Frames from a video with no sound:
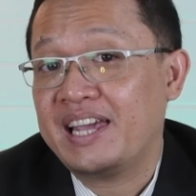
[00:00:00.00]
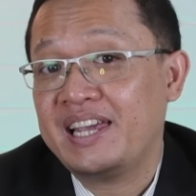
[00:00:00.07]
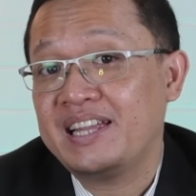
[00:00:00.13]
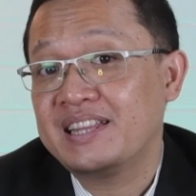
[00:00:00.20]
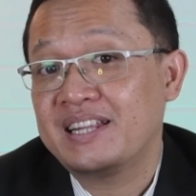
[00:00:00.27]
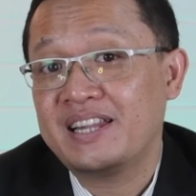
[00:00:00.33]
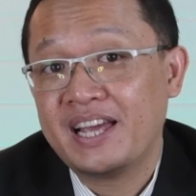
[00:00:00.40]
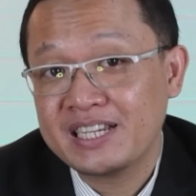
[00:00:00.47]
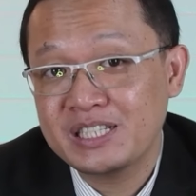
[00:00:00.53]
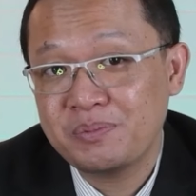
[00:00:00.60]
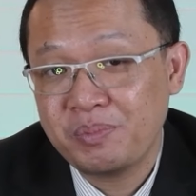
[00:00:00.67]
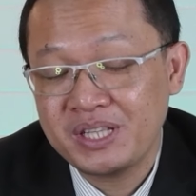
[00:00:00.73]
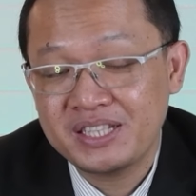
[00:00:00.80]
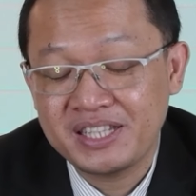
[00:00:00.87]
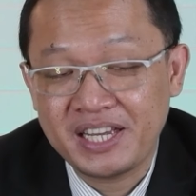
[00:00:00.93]
In the
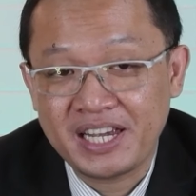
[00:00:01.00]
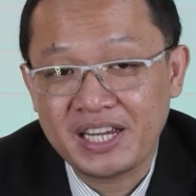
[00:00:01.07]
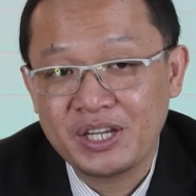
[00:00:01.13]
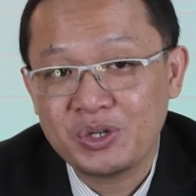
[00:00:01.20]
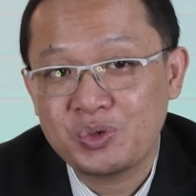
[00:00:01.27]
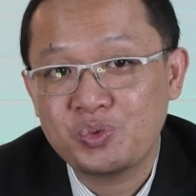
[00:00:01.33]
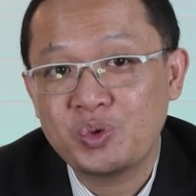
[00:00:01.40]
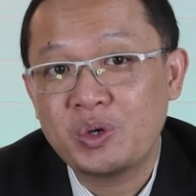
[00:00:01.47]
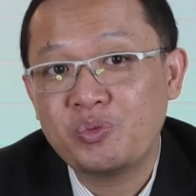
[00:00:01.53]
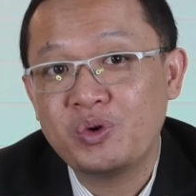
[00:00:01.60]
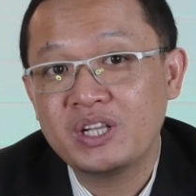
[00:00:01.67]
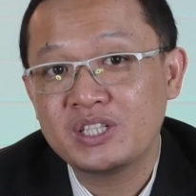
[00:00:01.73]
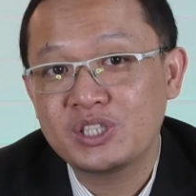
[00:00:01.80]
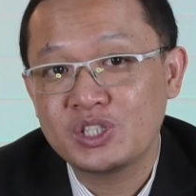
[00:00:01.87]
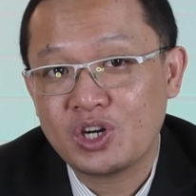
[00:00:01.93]
next meeting, we
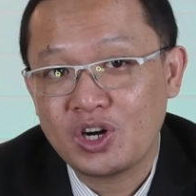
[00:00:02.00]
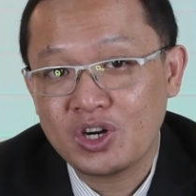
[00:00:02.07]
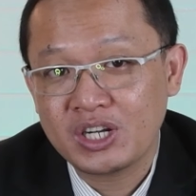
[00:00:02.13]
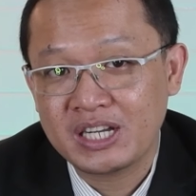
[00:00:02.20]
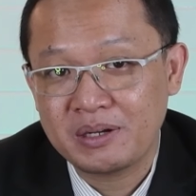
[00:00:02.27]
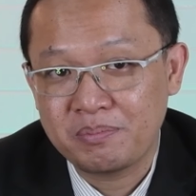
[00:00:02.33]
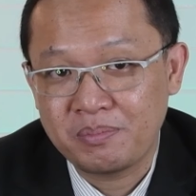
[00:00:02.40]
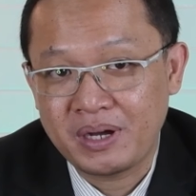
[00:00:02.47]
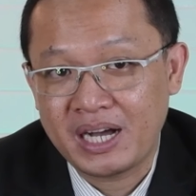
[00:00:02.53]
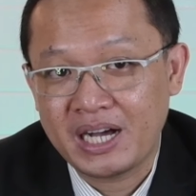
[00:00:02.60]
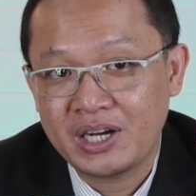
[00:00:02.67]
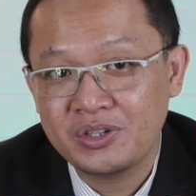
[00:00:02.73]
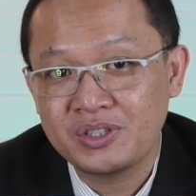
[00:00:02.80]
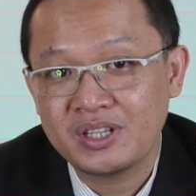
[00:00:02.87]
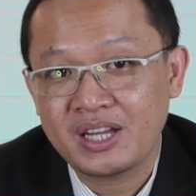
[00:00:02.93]
will talk
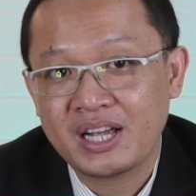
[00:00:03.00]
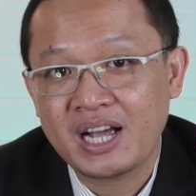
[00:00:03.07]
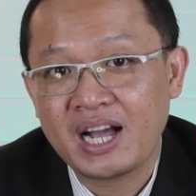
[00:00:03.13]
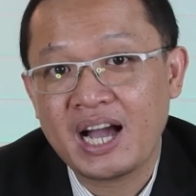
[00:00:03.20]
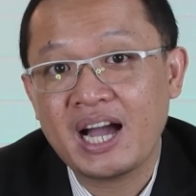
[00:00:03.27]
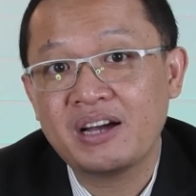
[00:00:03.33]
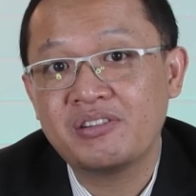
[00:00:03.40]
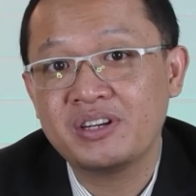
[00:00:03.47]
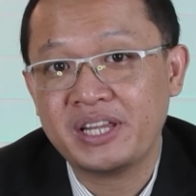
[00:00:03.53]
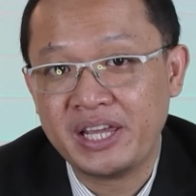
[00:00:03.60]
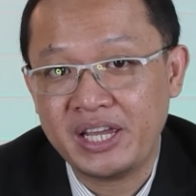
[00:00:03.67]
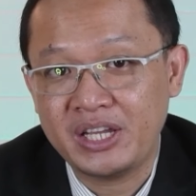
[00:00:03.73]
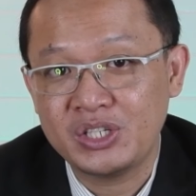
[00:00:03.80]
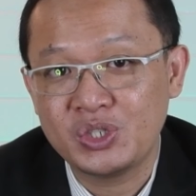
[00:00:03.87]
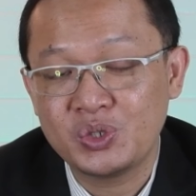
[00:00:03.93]
about current
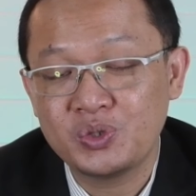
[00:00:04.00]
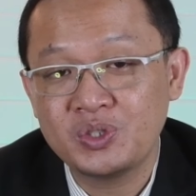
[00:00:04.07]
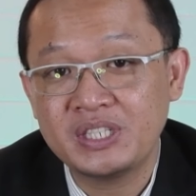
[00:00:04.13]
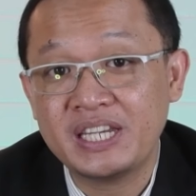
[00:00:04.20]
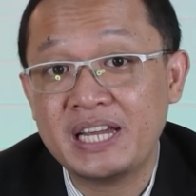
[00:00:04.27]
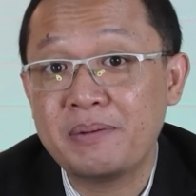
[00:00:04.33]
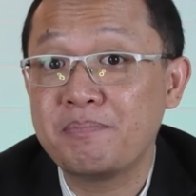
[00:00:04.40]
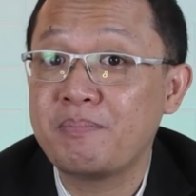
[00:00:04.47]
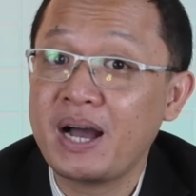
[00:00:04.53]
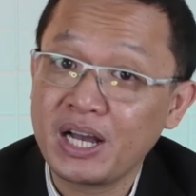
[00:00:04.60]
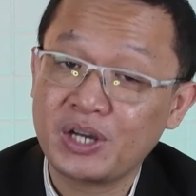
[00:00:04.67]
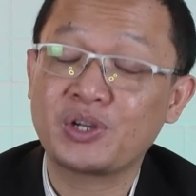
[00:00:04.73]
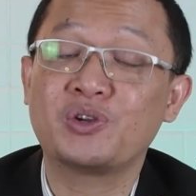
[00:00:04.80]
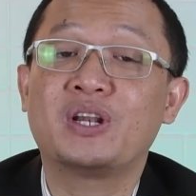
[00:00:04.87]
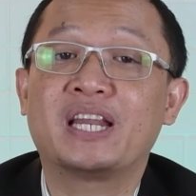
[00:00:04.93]
issues in
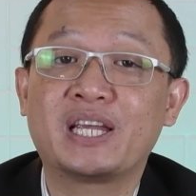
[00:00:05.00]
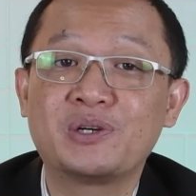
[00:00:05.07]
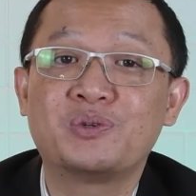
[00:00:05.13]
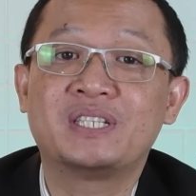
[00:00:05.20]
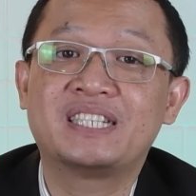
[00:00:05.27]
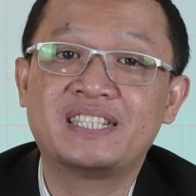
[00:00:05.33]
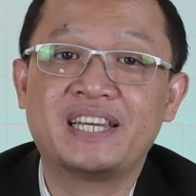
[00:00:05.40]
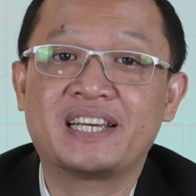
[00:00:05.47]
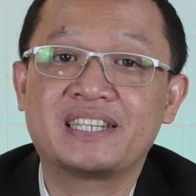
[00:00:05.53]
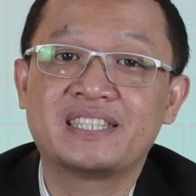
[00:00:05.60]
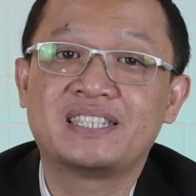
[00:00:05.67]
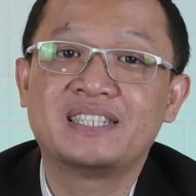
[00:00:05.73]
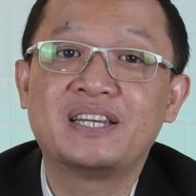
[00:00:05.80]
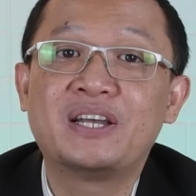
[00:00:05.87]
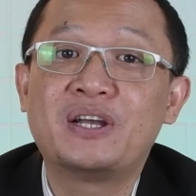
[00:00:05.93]

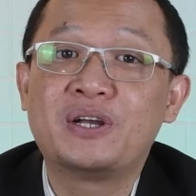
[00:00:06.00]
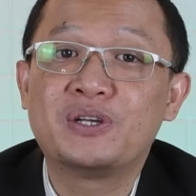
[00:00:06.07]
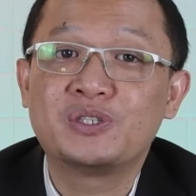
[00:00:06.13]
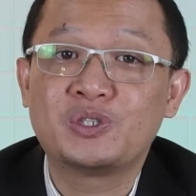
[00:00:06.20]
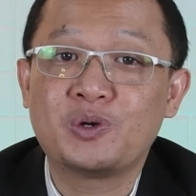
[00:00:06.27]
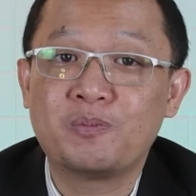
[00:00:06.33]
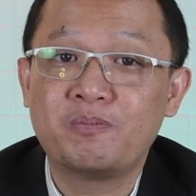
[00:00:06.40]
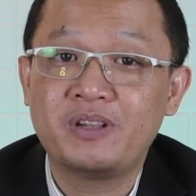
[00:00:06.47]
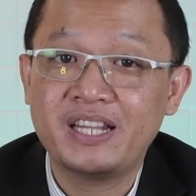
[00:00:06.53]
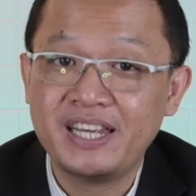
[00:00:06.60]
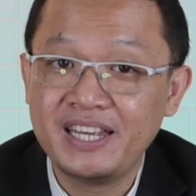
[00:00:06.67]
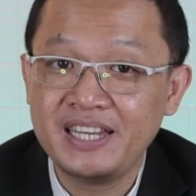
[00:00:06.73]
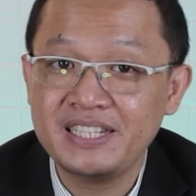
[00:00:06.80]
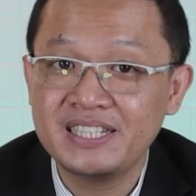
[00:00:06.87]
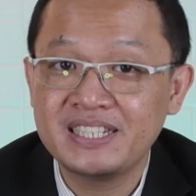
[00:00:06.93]
macrolinguistics. So
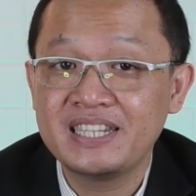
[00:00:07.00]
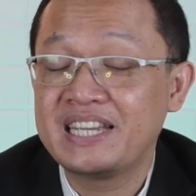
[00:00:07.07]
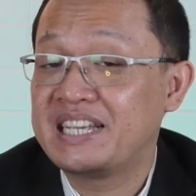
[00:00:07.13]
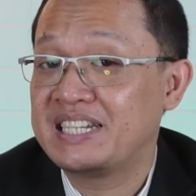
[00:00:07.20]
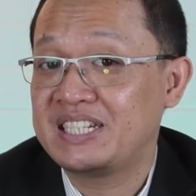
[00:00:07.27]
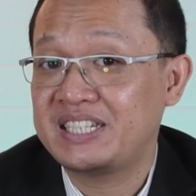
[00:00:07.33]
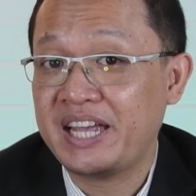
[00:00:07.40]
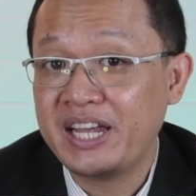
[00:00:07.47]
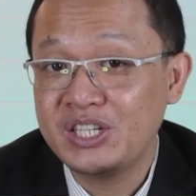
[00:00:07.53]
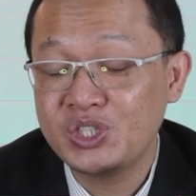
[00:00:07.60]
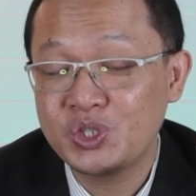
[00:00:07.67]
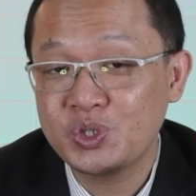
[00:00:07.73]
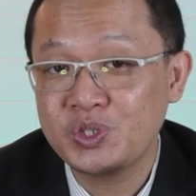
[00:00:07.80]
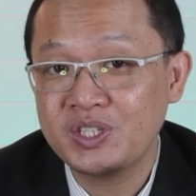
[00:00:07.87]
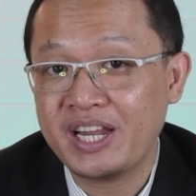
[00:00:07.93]
please stay
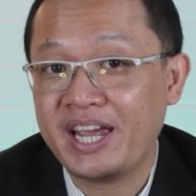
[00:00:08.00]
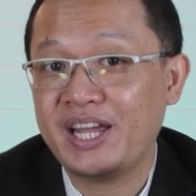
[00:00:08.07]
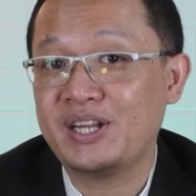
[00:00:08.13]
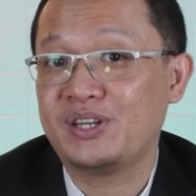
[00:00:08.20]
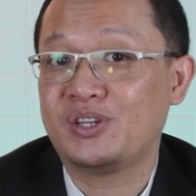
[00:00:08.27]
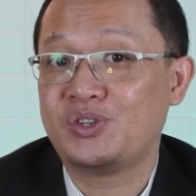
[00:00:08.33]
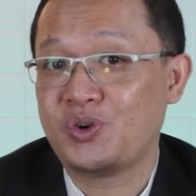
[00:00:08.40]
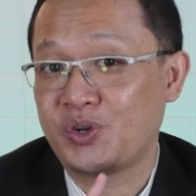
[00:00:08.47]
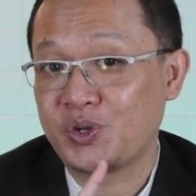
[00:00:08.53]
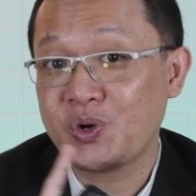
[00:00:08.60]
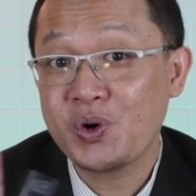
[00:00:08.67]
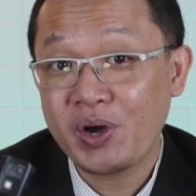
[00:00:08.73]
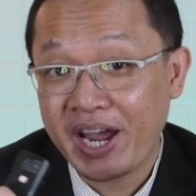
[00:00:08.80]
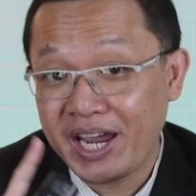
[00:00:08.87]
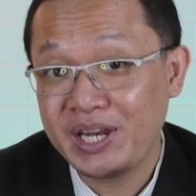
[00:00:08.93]
tuned and don't
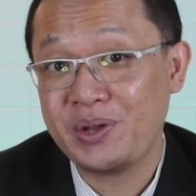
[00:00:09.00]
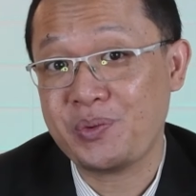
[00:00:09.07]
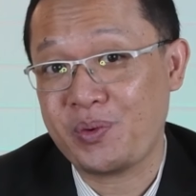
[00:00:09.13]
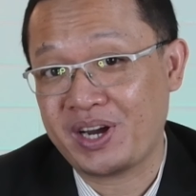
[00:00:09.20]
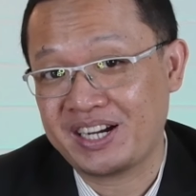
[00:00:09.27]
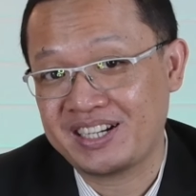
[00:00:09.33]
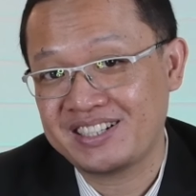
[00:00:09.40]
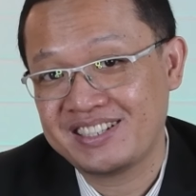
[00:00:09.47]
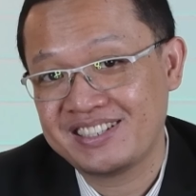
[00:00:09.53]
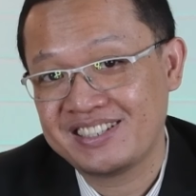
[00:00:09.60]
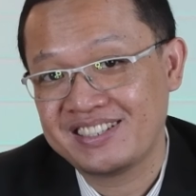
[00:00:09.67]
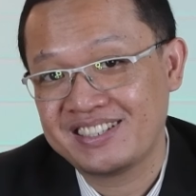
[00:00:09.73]
go anywhere.